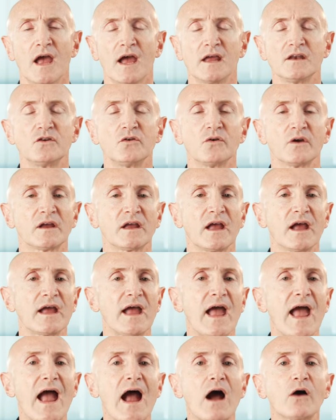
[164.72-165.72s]
and doing
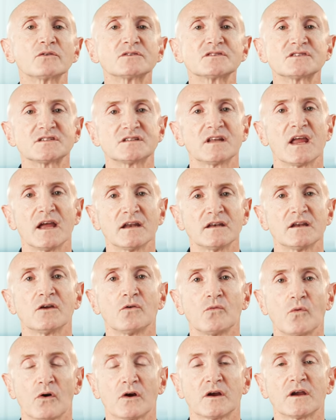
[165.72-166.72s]

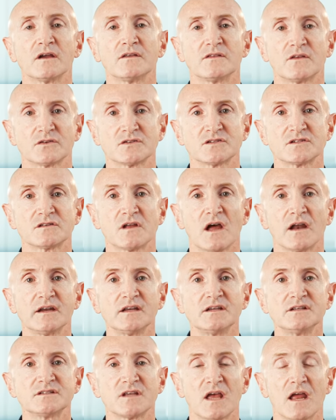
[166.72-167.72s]
outstanding work in their
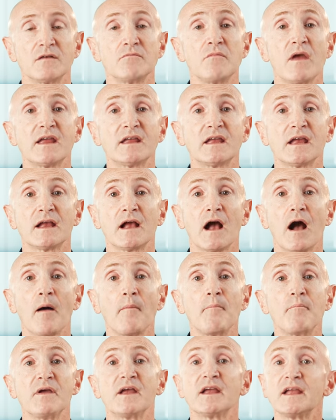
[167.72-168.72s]
studies and making a
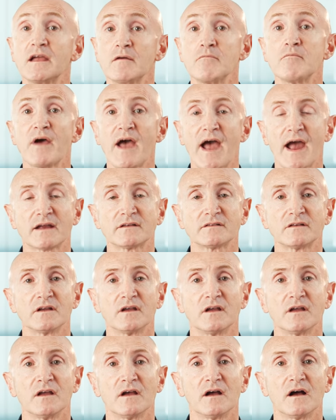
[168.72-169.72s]
big impact
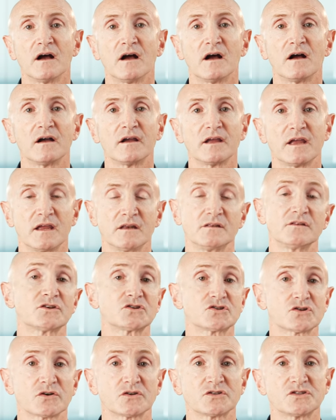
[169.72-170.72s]
uh, in the
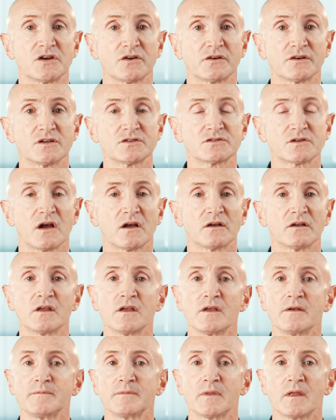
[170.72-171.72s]
church here in Israel.
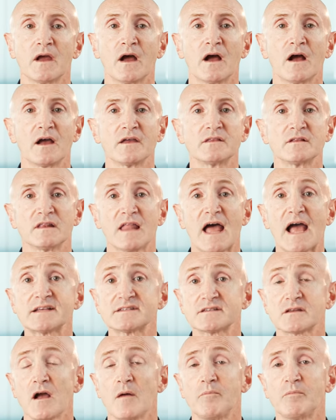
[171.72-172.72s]
Uh, in the
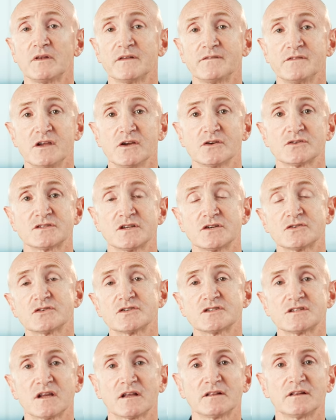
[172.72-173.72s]
last couple of years,
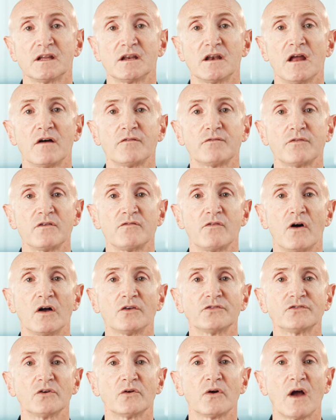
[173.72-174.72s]
interestingly enough, we've
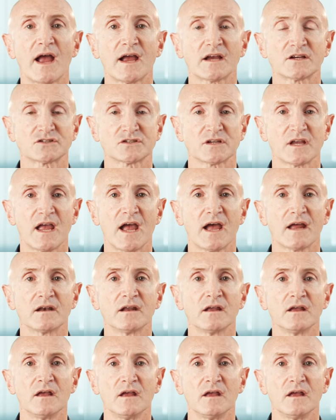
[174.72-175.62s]
also actually had